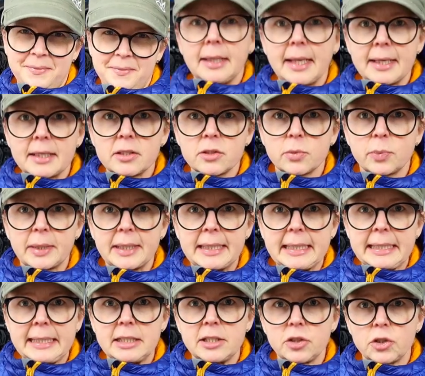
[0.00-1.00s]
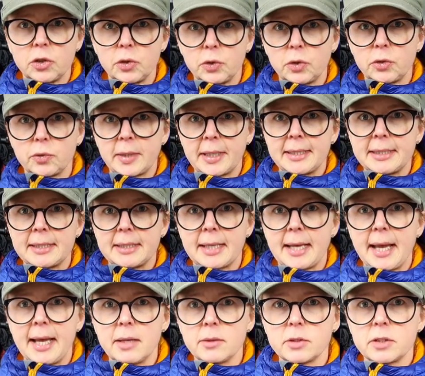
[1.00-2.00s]
Next, we need to create the
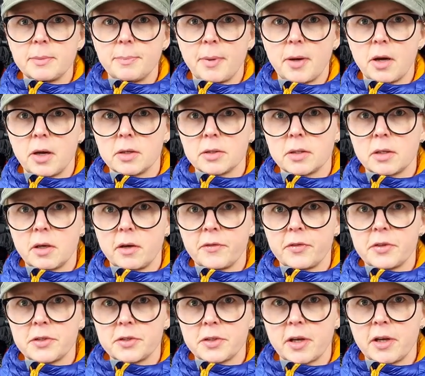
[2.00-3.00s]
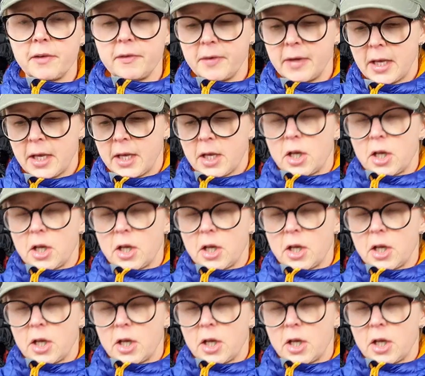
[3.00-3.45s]
outer part of the stove.